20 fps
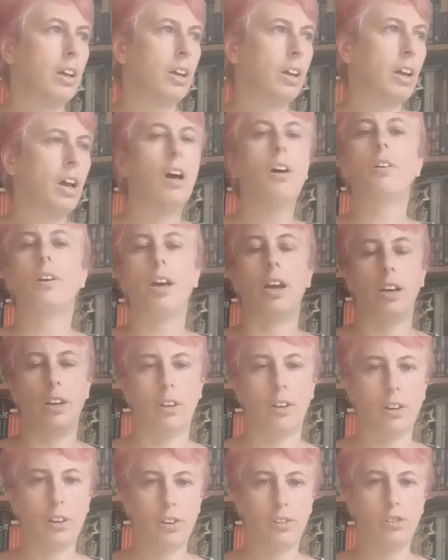Okay,
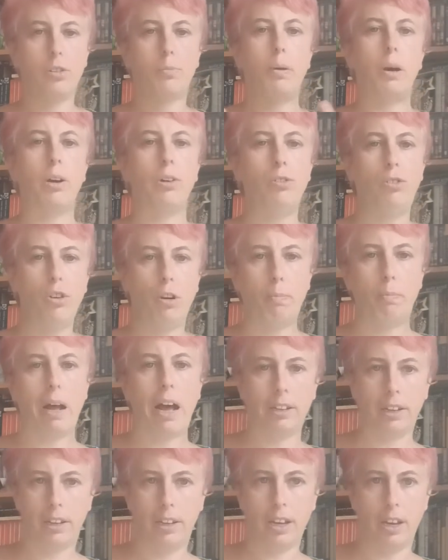suppose you're
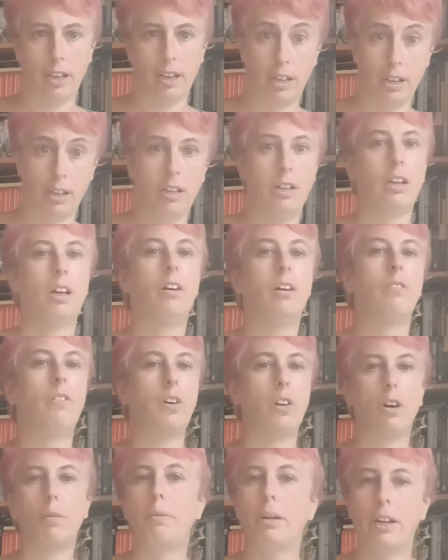panicking for
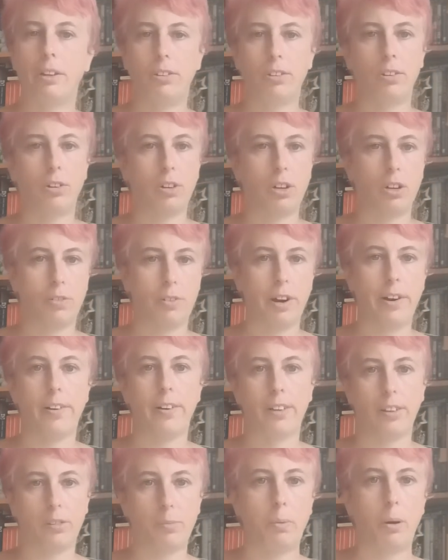your political career at
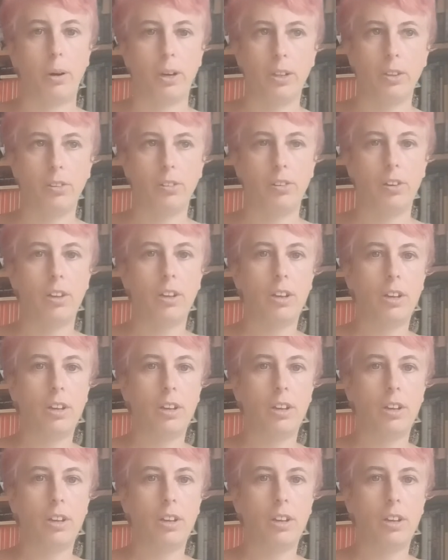this point.